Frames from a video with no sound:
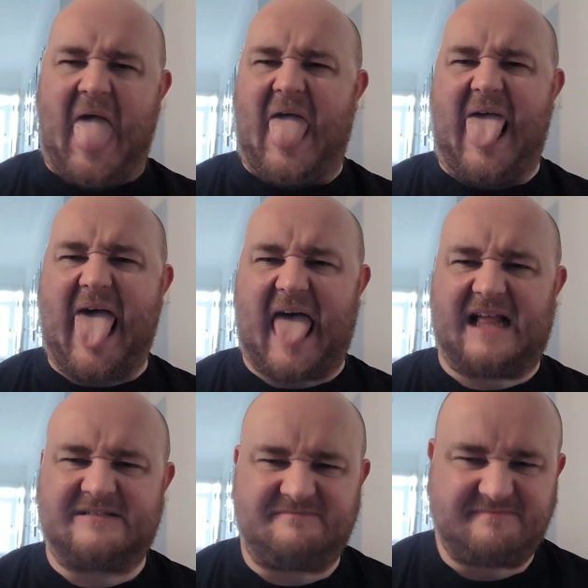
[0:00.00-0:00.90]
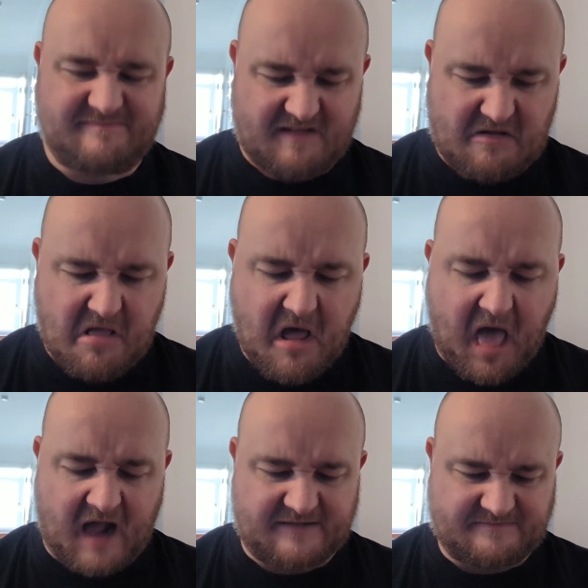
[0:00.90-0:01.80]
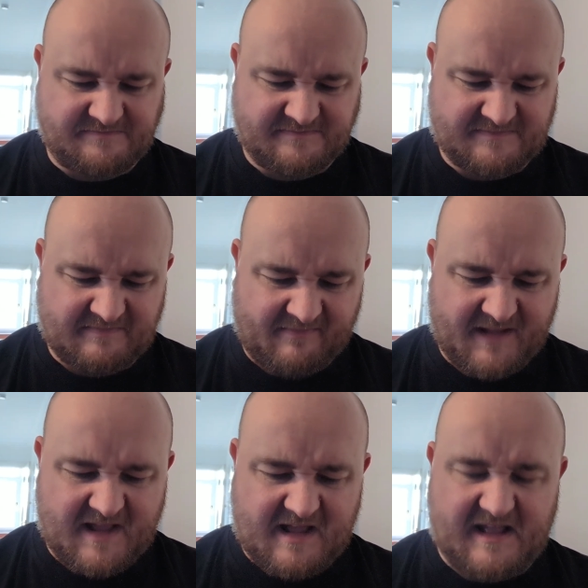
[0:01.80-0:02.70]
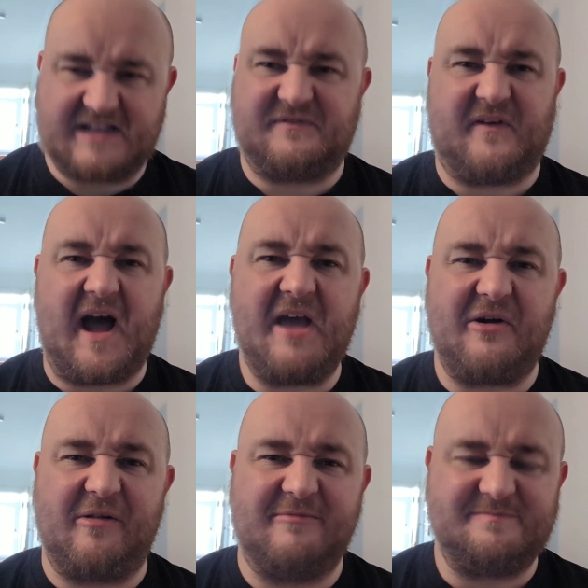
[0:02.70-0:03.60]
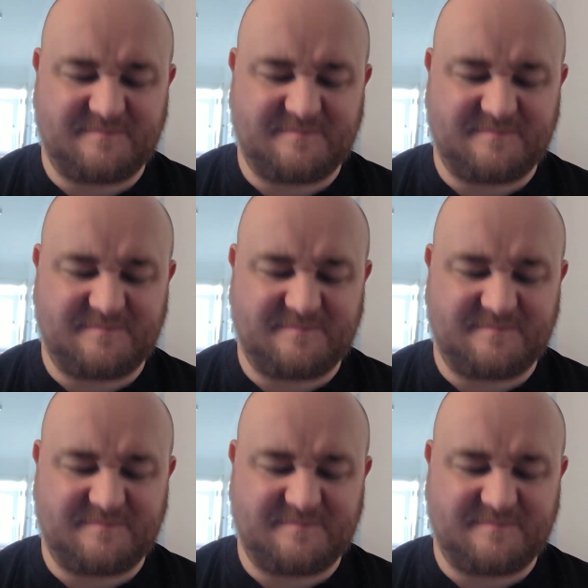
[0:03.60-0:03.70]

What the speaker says: Ugh. Ugh. That's vile.